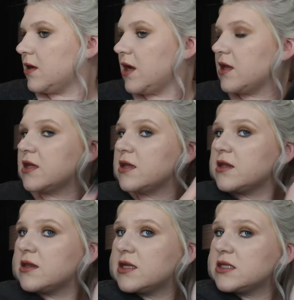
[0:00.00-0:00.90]
And
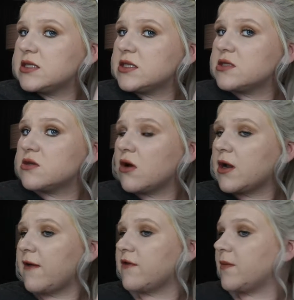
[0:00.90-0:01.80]
then this does
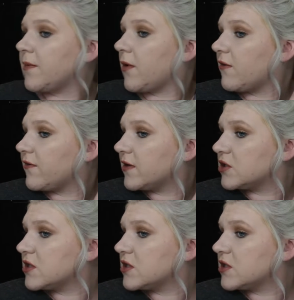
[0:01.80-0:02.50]
not have to be perfect.